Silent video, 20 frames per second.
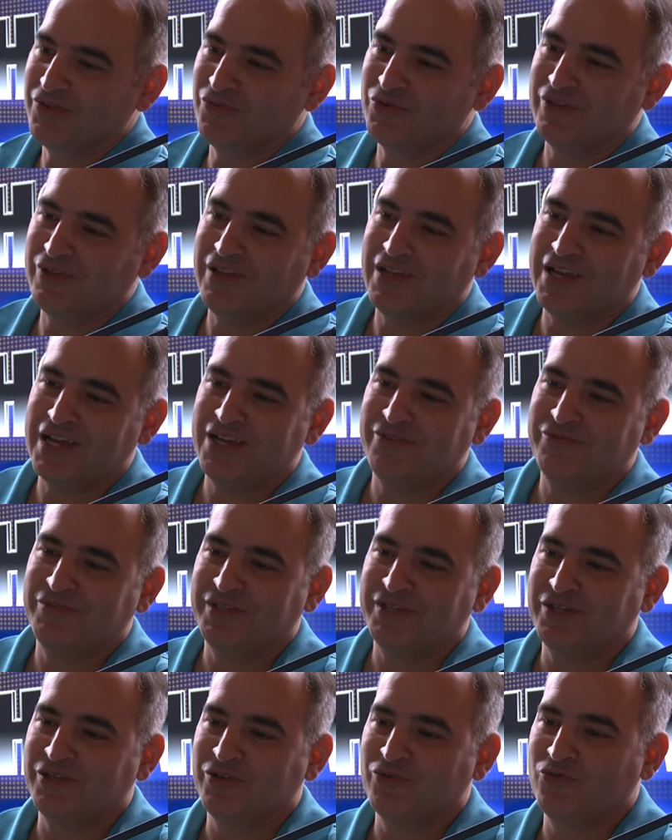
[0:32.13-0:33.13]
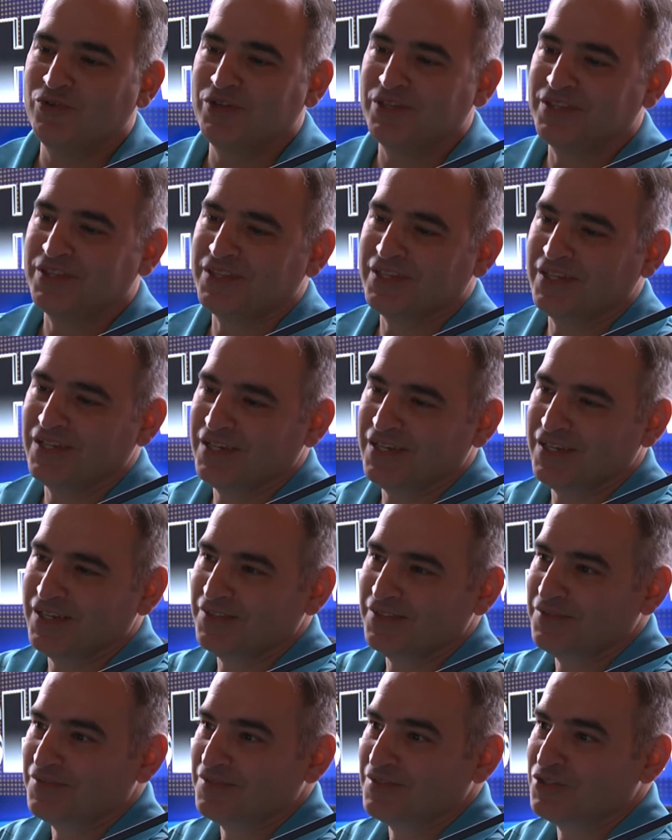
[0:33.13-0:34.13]
live here with
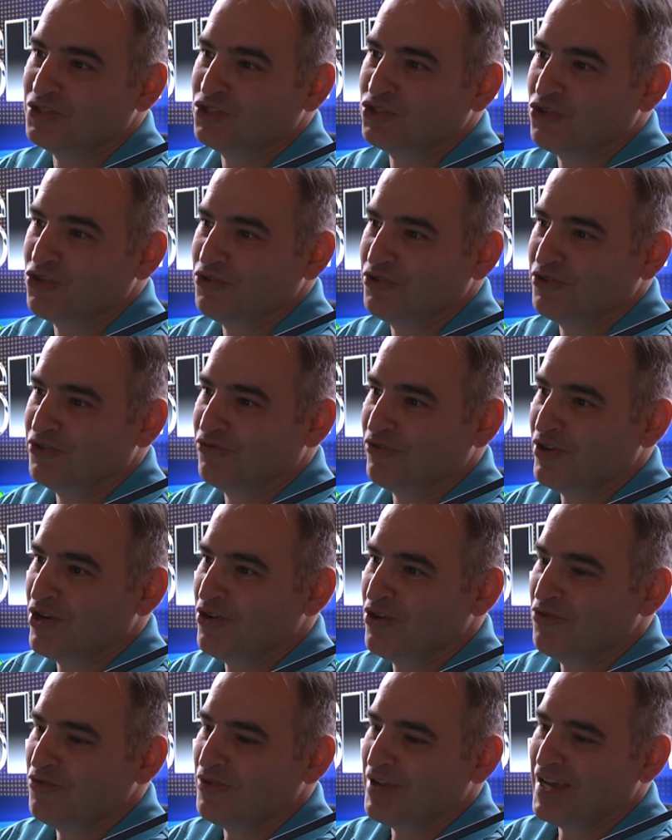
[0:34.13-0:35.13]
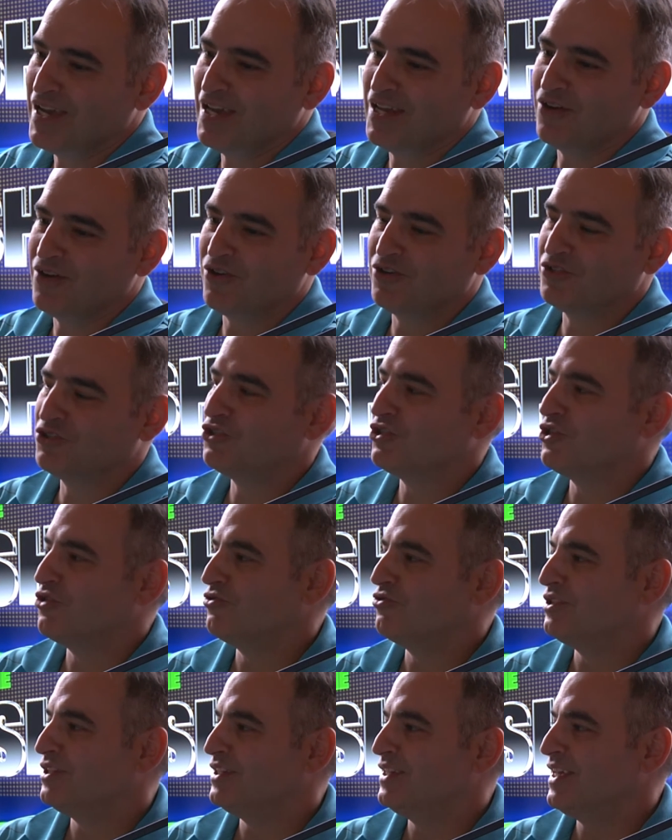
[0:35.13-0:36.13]
Show to Grow, and our show
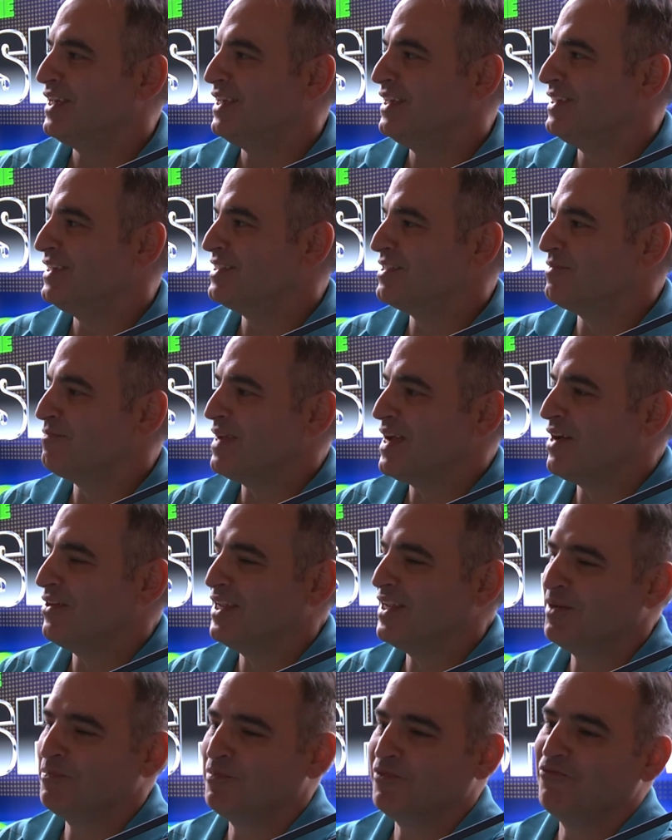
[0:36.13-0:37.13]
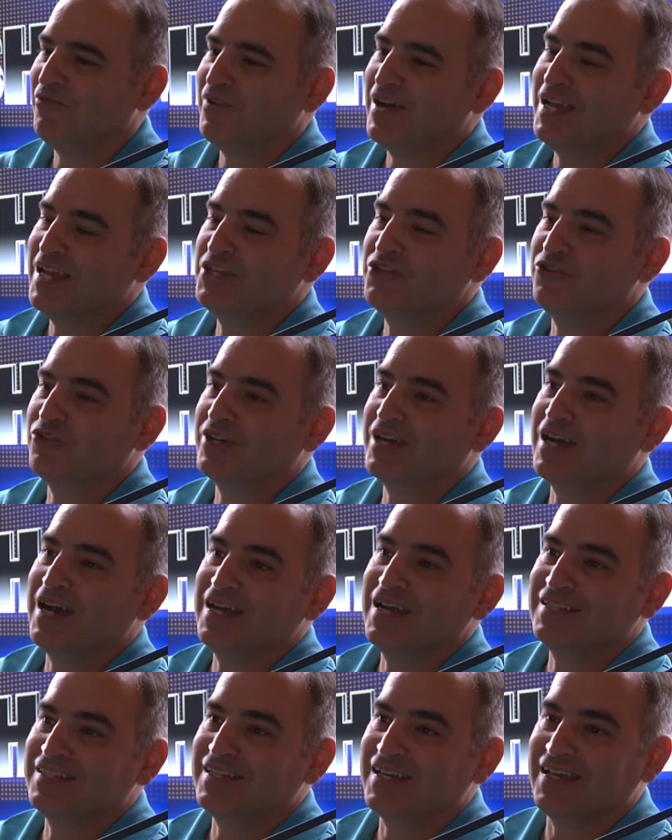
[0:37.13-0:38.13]
today is about amplifying your
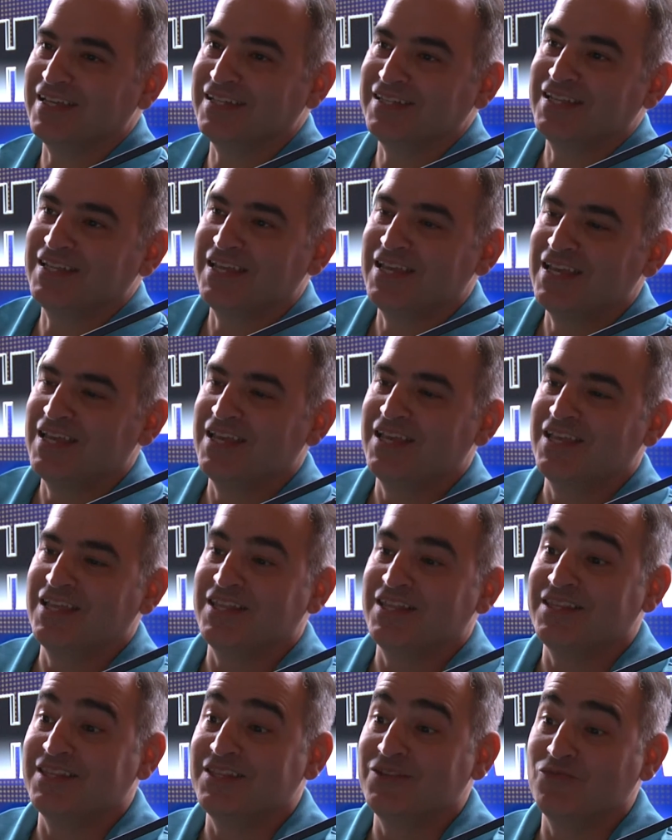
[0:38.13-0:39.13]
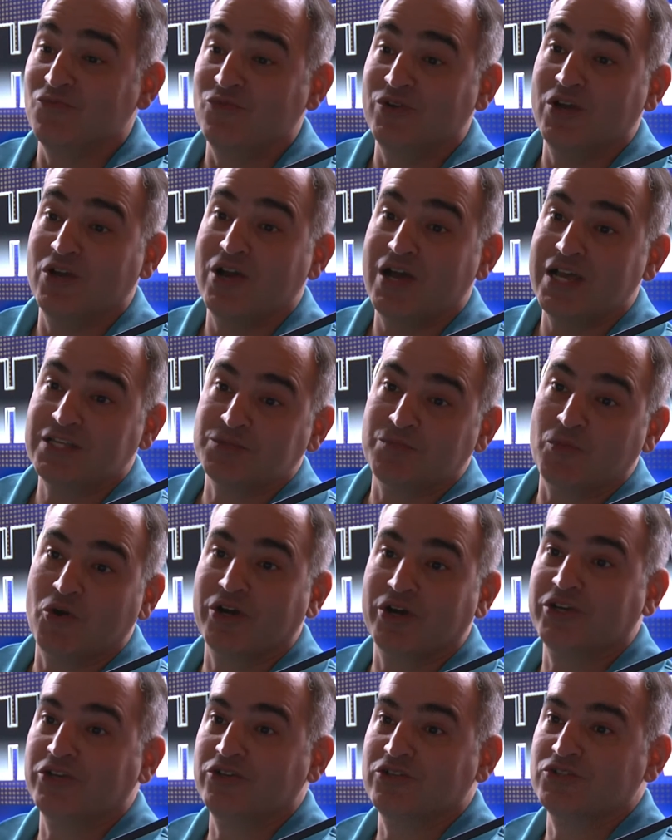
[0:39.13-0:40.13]
content. We as
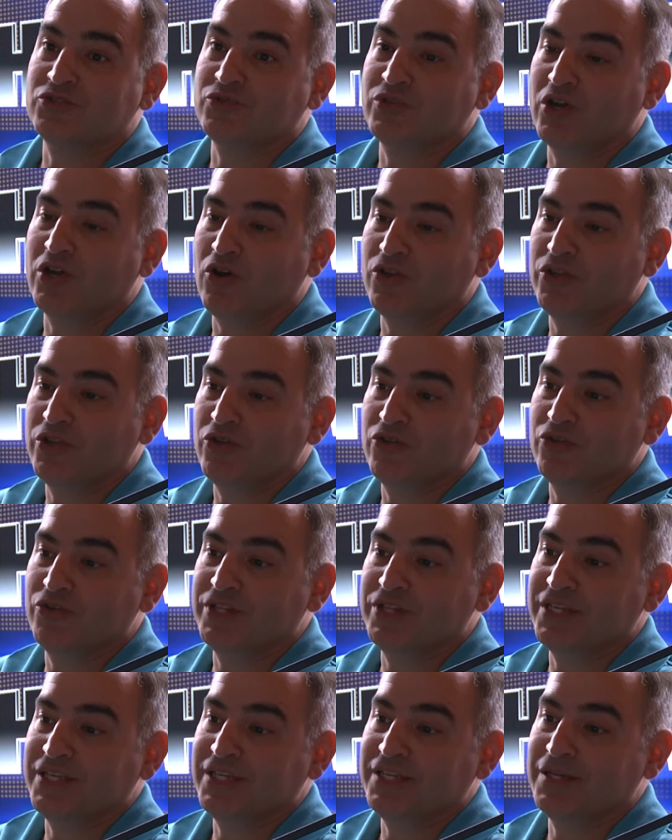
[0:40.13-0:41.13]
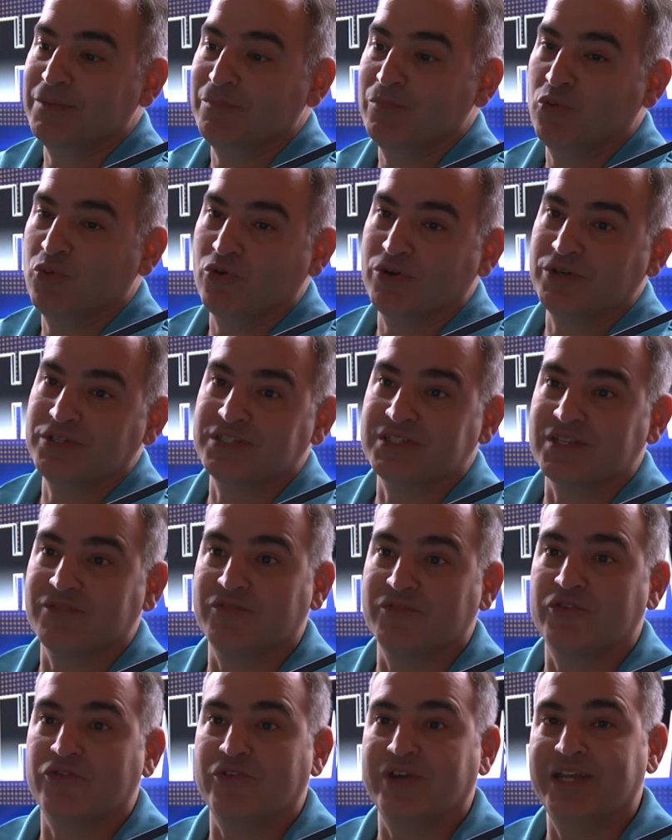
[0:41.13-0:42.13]
marketers, we all know the importance
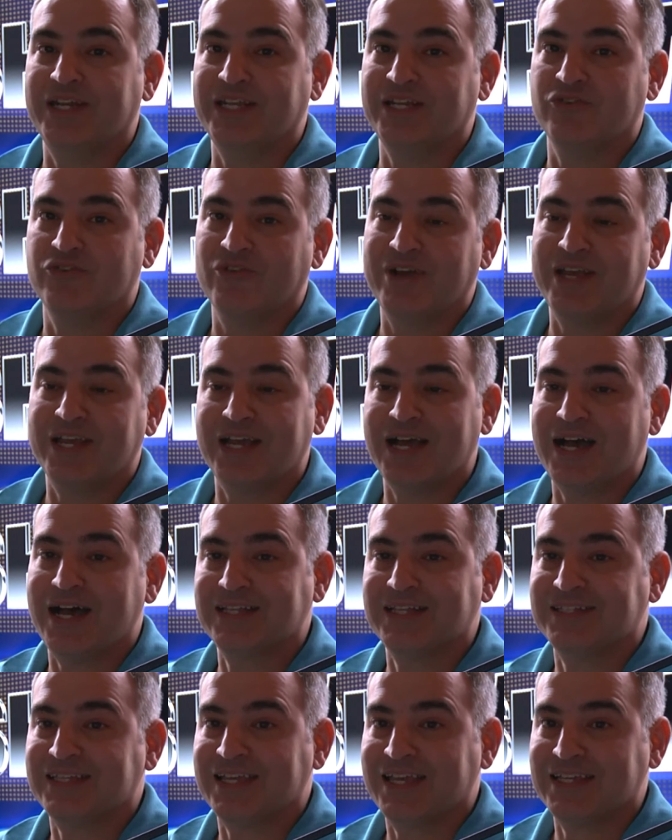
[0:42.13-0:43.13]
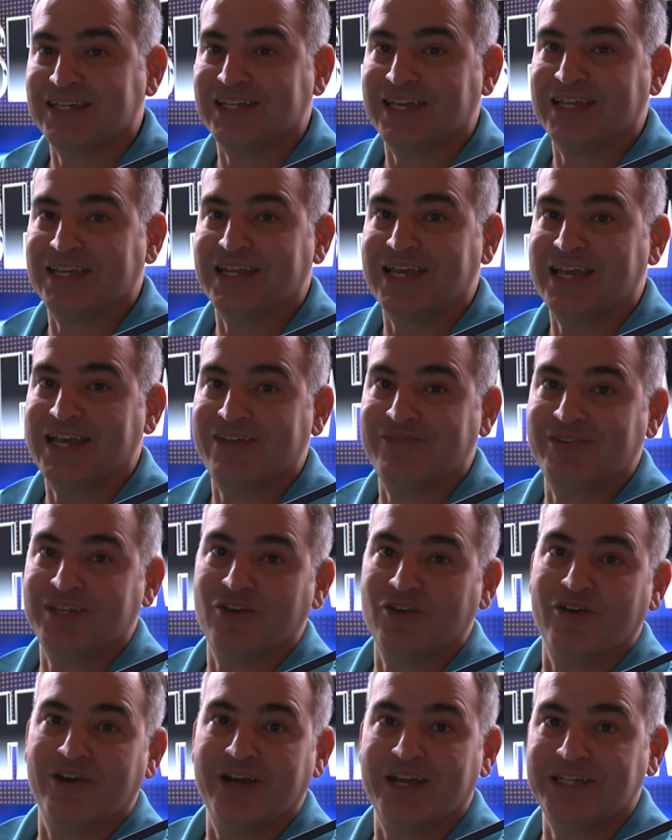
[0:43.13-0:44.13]
of creating great content and having
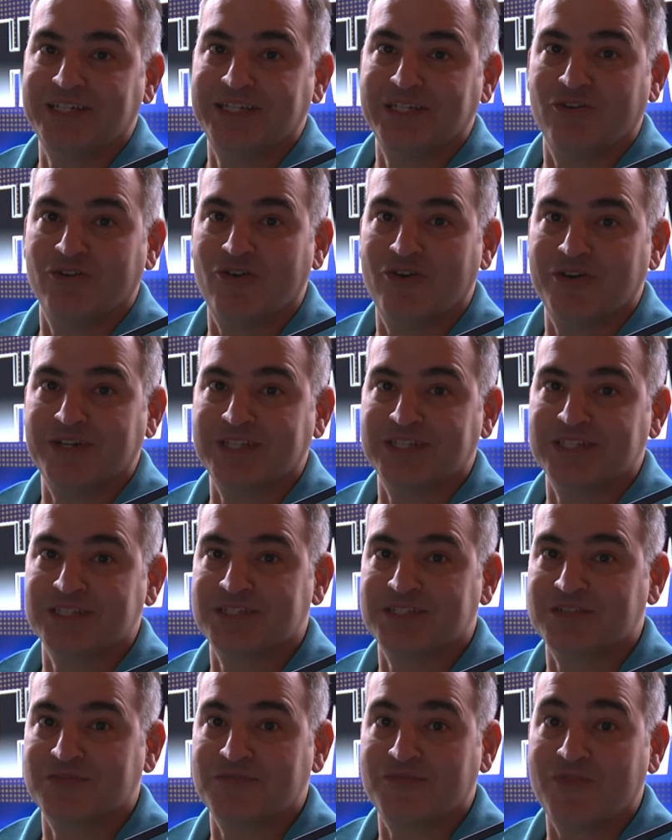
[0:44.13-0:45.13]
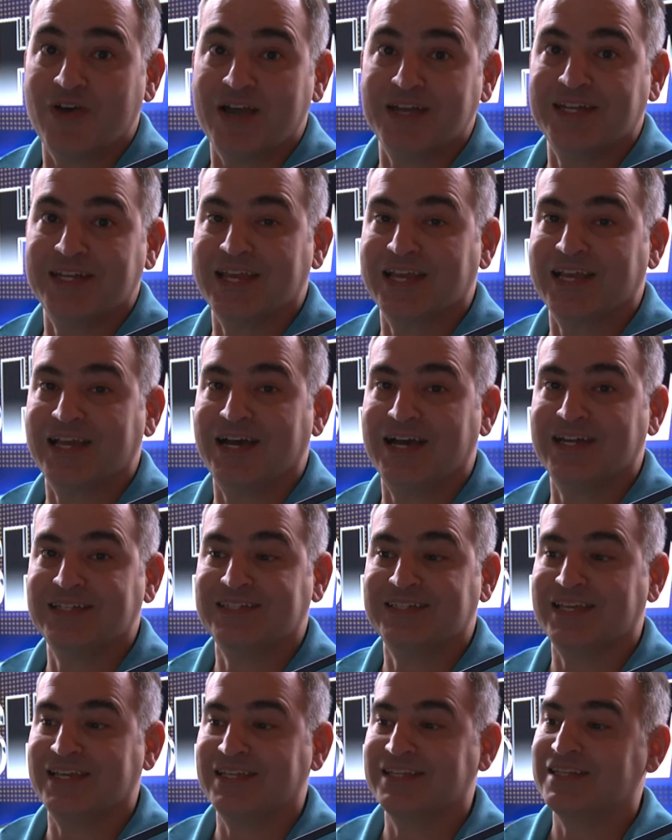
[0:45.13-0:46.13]
our ideal audience find that
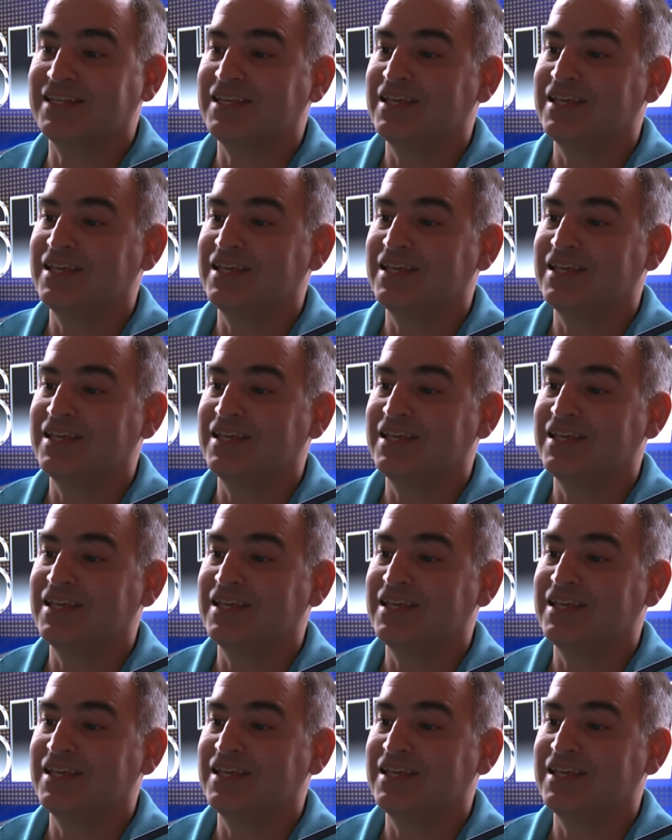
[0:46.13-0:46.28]
content.